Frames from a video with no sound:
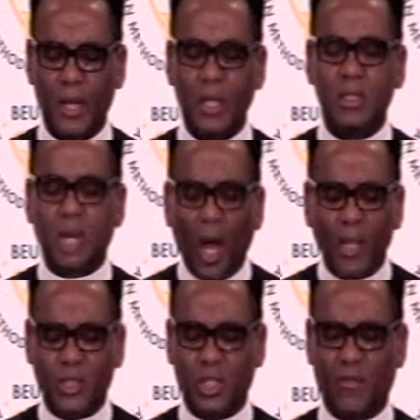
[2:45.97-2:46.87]

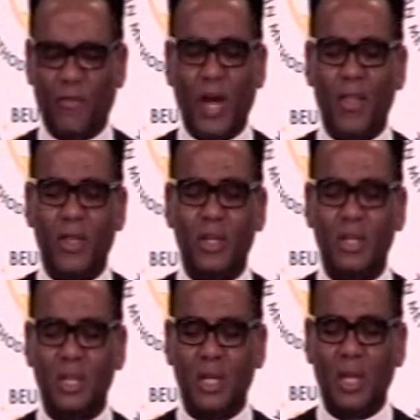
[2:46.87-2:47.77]
Touch, Father,
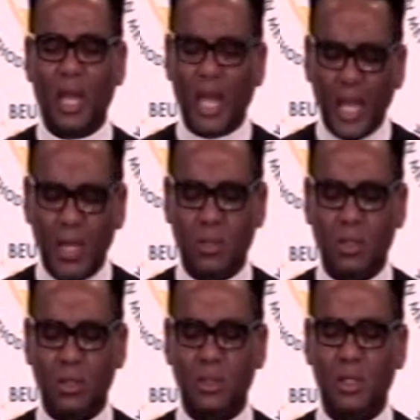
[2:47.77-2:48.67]

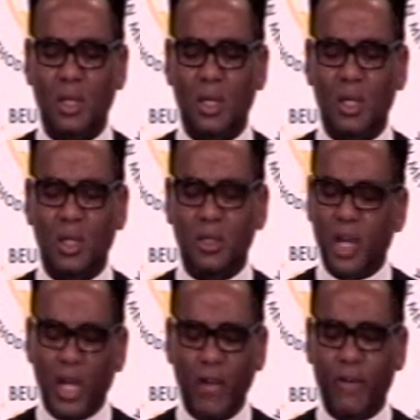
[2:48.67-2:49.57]
heal,
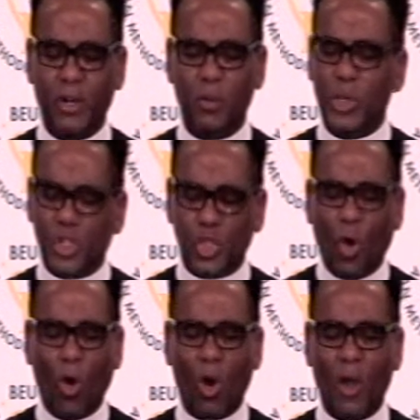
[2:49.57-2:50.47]
deliver,
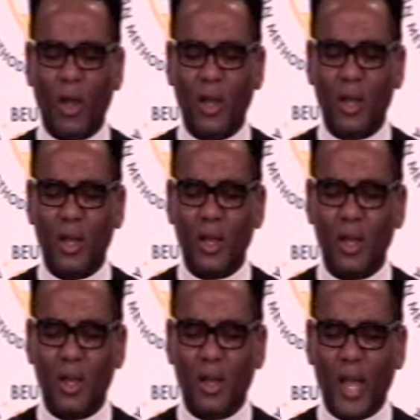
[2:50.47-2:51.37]
restore.
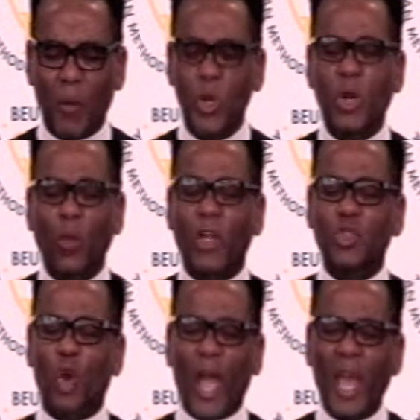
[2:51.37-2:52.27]
And we know that
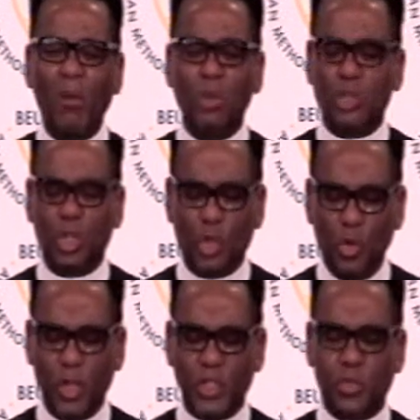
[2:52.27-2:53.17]
you're able to do
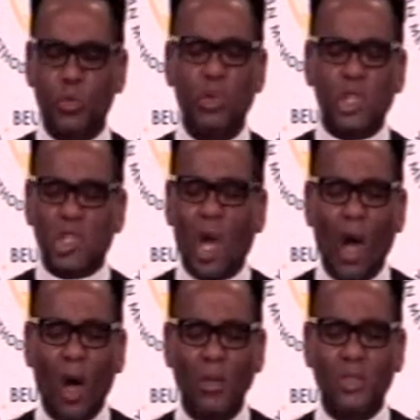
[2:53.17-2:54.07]
this through the
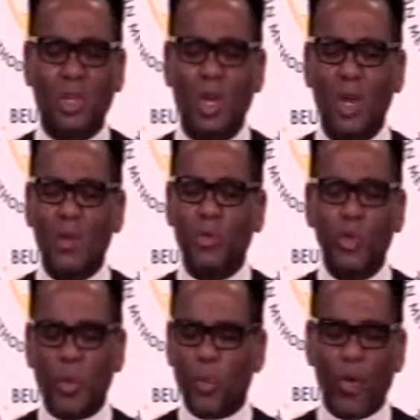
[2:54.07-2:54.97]
song through
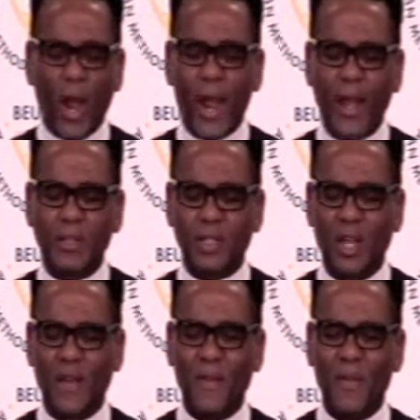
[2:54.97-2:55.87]
the prayers,
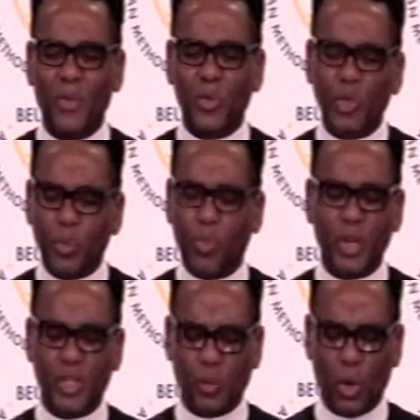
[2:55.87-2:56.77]
through the
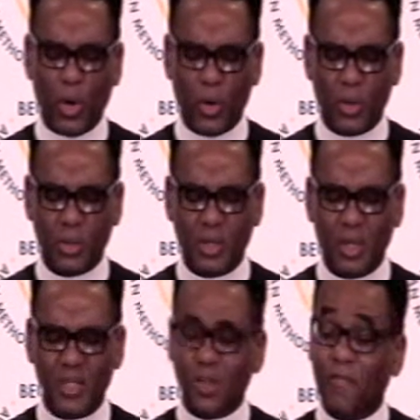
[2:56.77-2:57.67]
preached word.
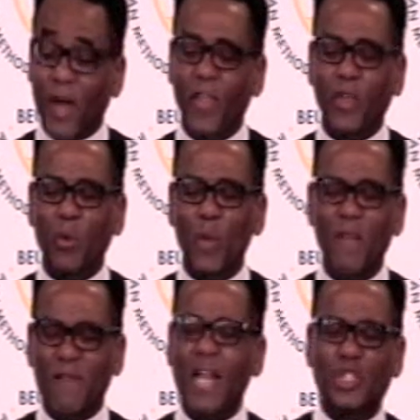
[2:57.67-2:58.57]
So, Father, we
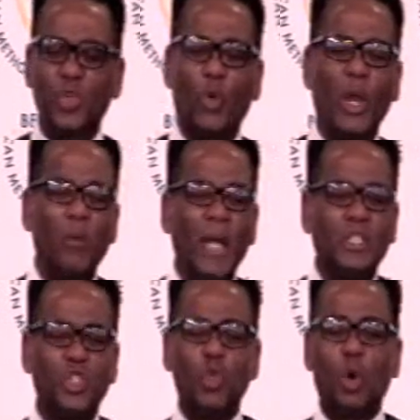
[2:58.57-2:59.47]
invite you in and we ask
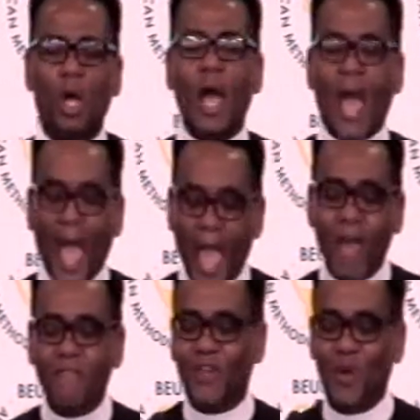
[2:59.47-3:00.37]
that you will
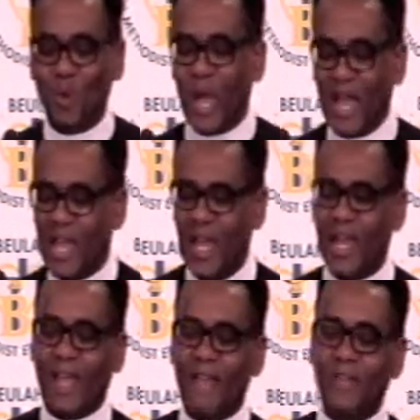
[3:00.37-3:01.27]
have your way
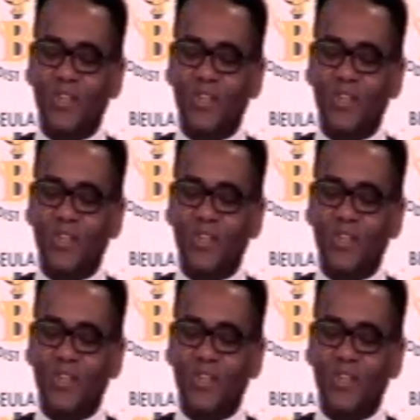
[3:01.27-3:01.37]
in this